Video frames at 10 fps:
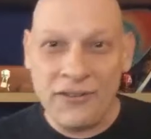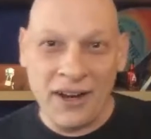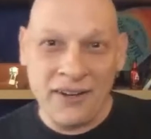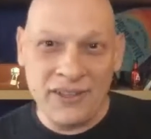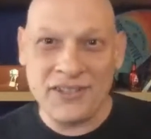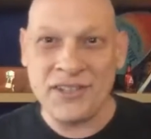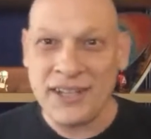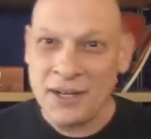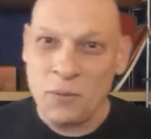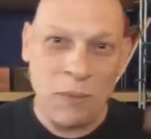none of this
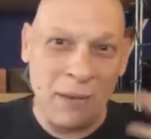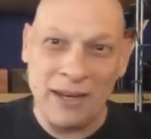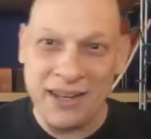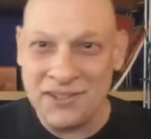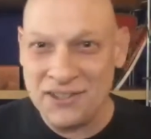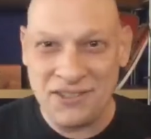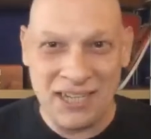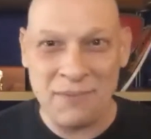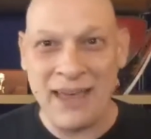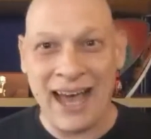maybe doesn't
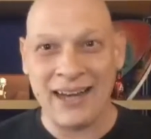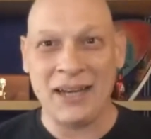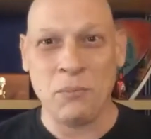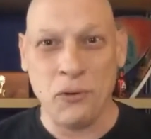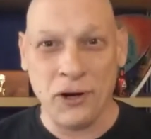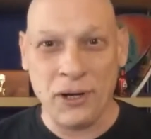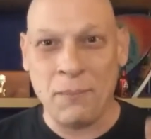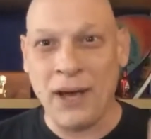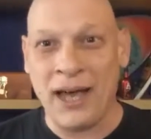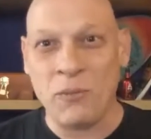seem that
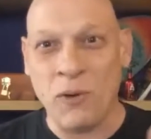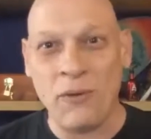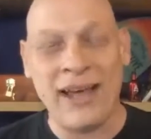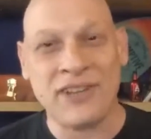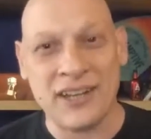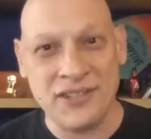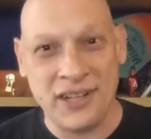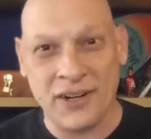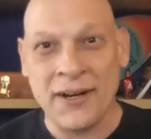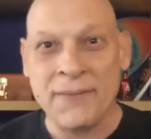important, but what we have to
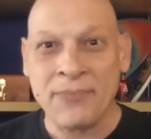consider